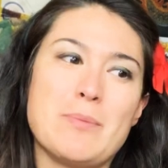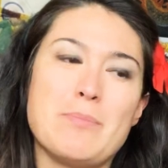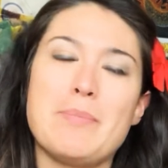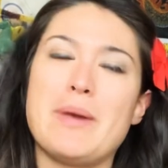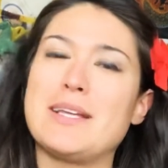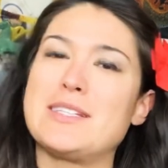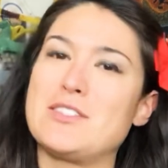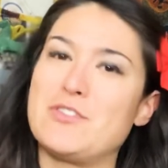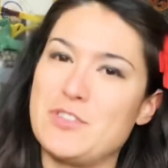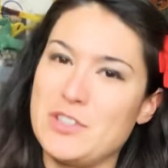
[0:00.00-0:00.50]

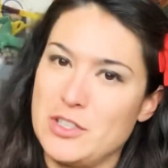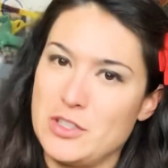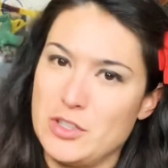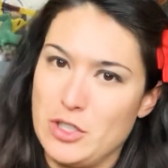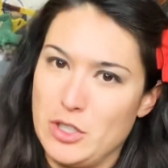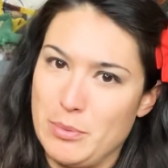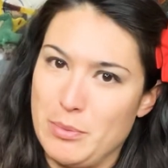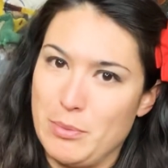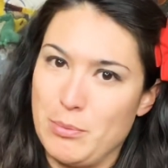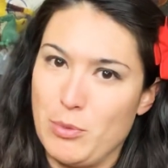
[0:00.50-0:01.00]
makes it feel a
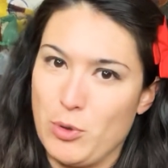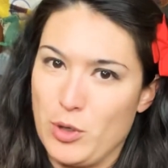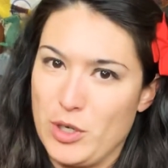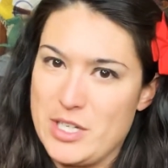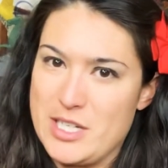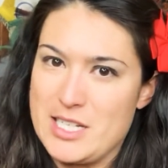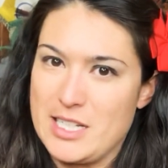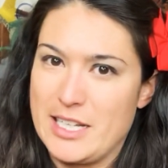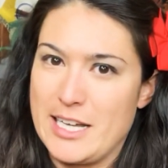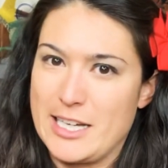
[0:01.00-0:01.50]
little bit more
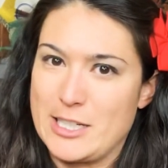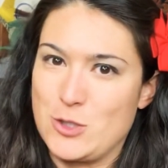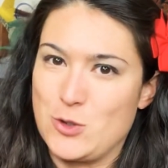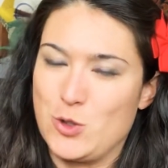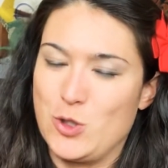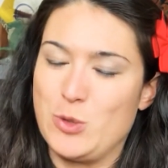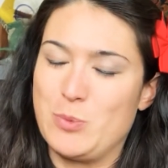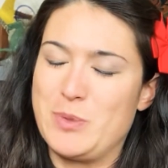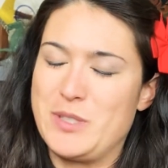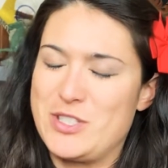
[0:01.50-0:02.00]

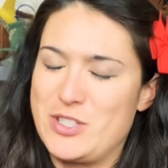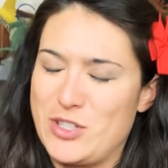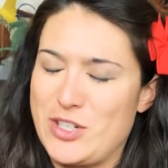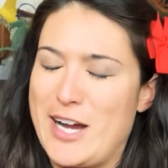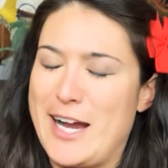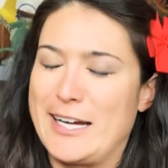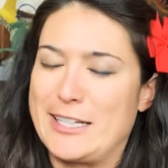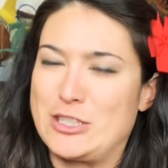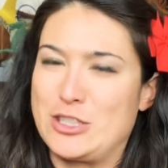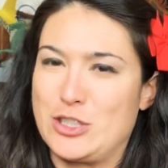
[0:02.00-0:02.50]
intellectual because you're
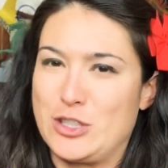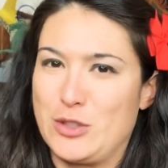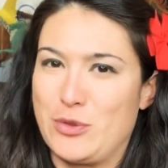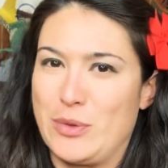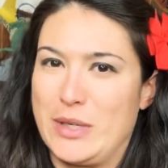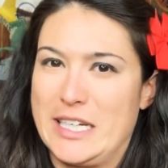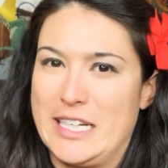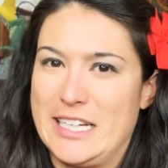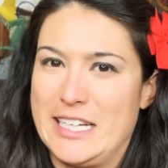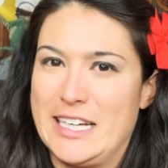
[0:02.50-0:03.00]
actually
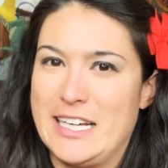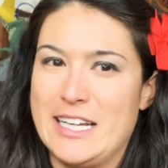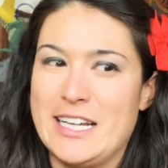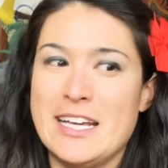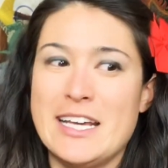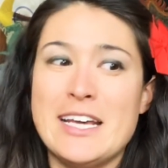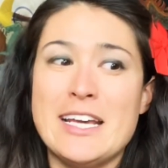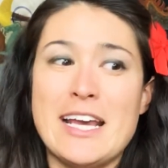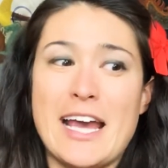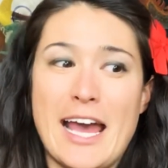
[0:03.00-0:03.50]
reading it.
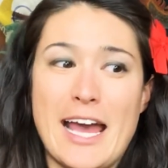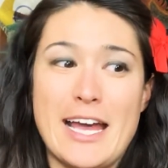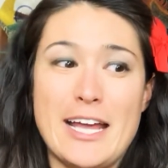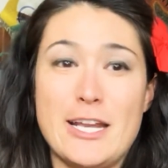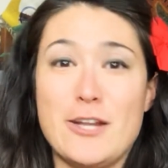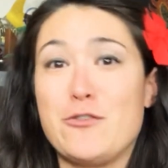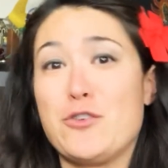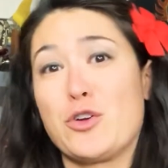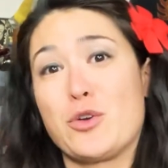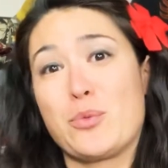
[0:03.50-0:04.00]
And
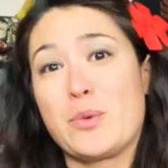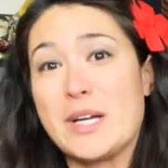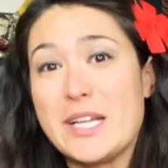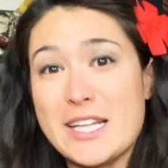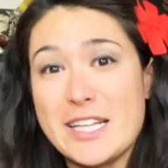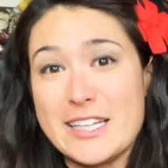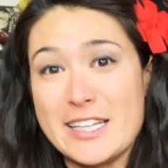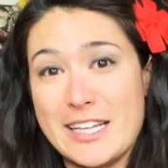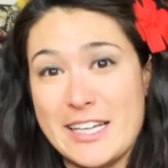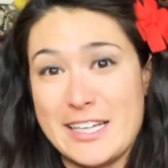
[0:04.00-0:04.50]
if you're
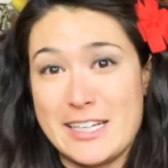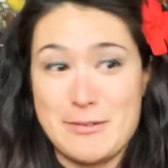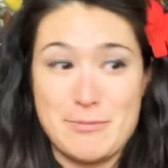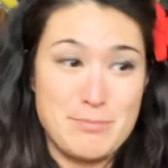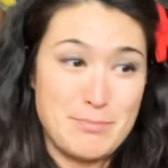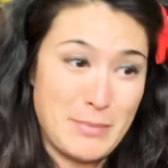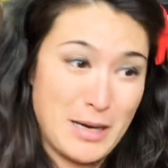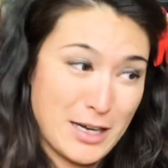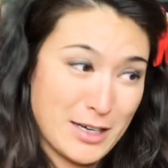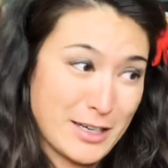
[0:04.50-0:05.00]
reading like
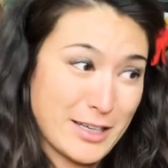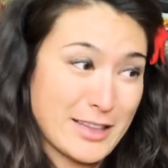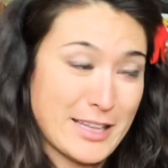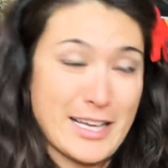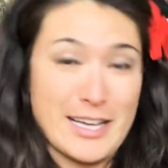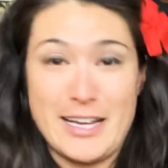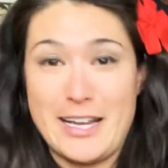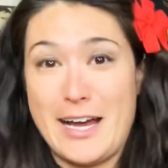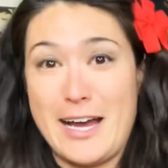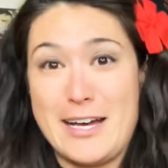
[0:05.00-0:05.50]
manga
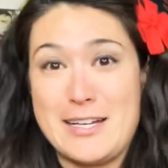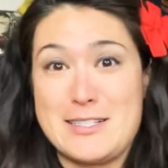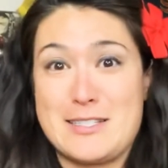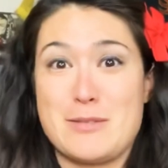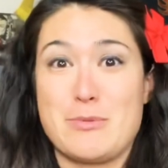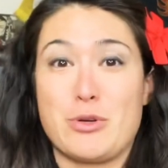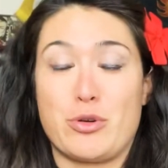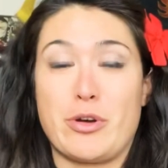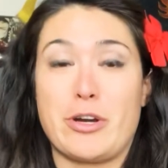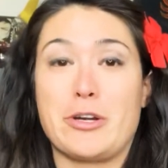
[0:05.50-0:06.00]
that has
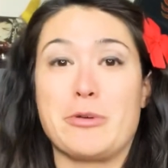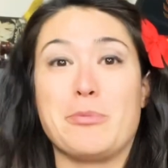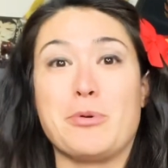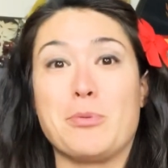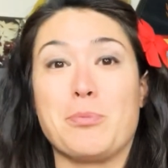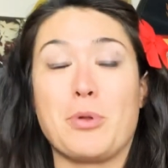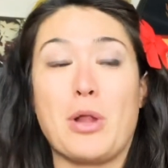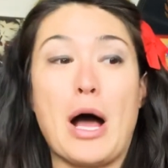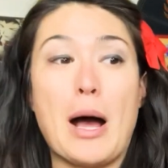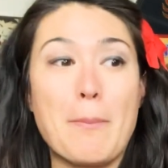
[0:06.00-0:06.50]
some incredible
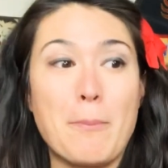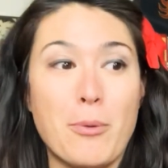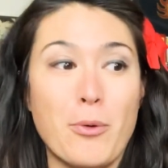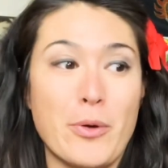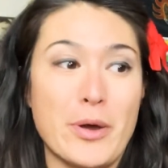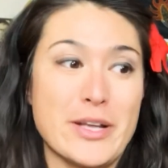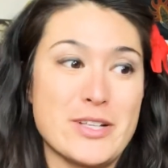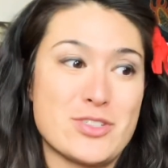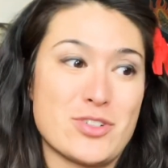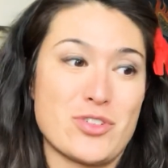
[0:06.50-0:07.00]
plot
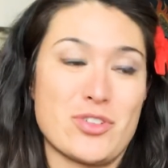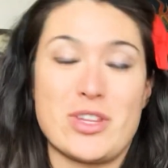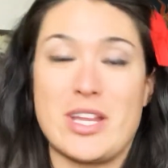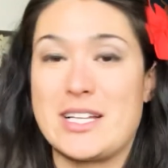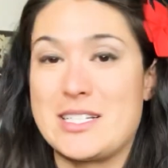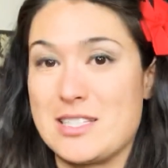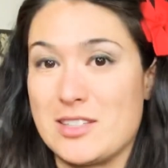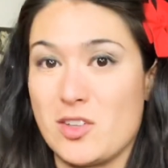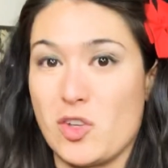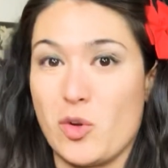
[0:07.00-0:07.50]
points or
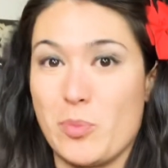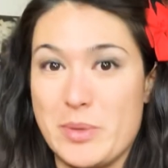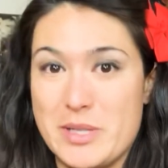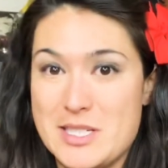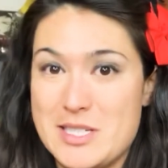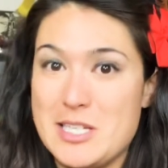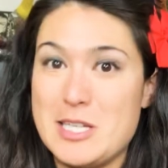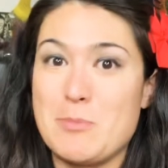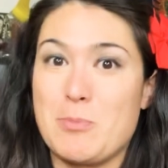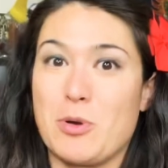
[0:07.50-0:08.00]
that's a little
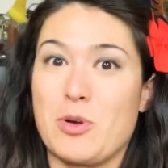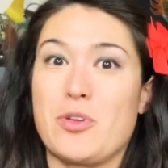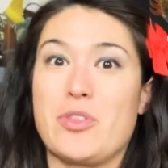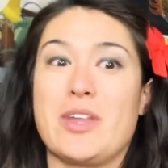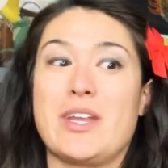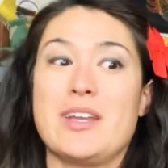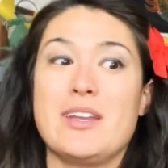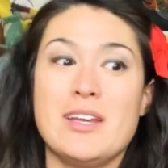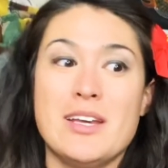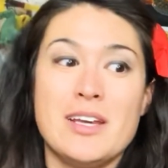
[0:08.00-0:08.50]
bit deeper,
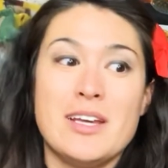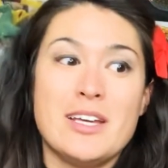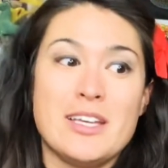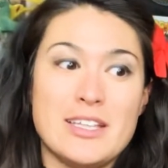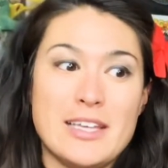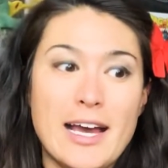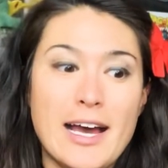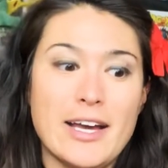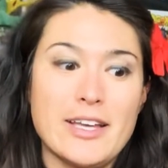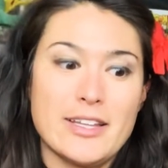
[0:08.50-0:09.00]
then
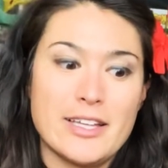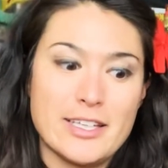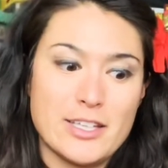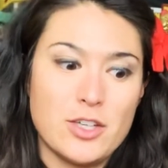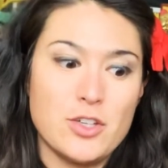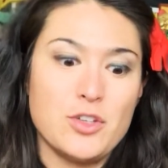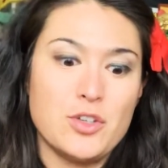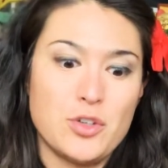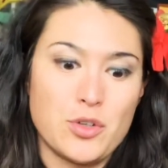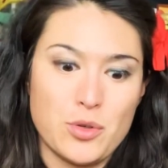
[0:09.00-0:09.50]
yeah, like
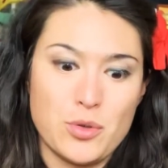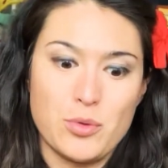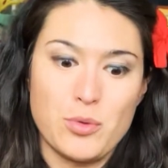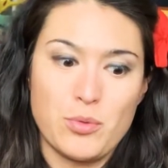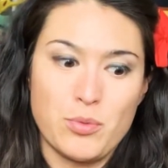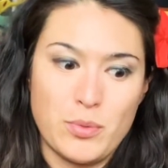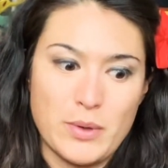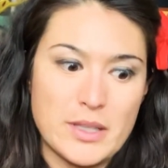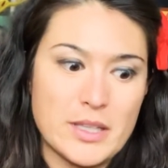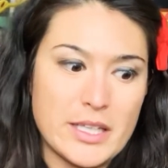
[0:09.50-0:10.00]
you're
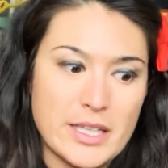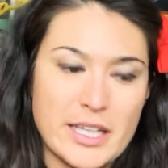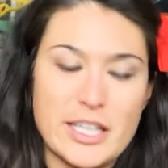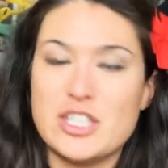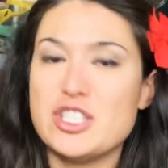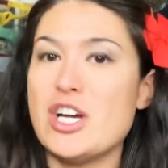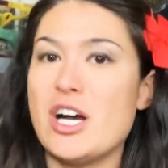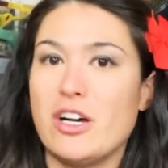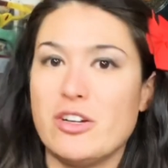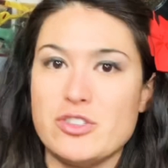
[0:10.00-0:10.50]
really like
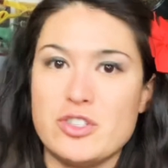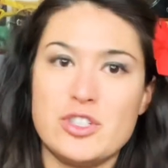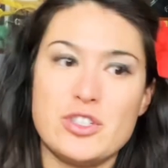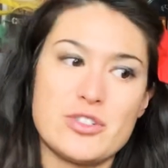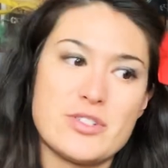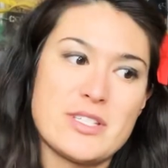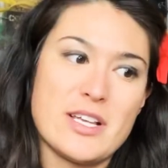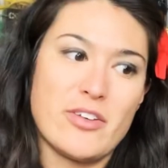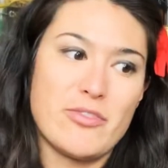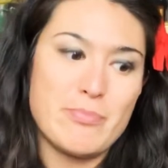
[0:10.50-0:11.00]
challenging
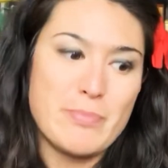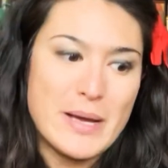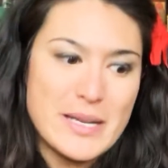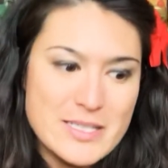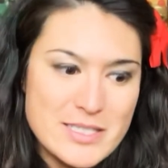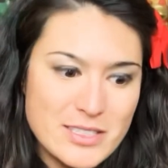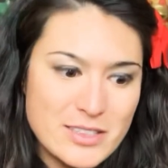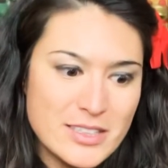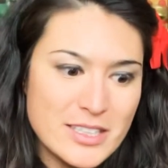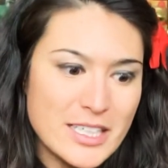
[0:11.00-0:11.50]
yourself
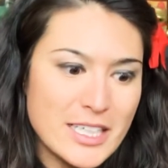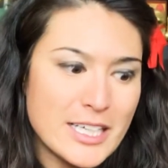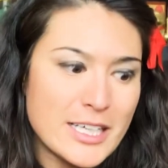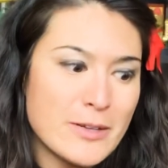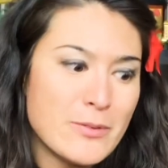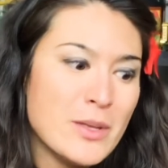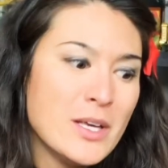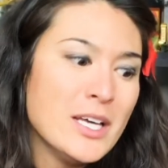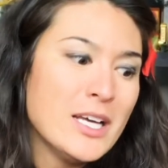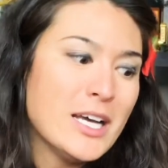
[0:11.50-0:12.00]
mentally,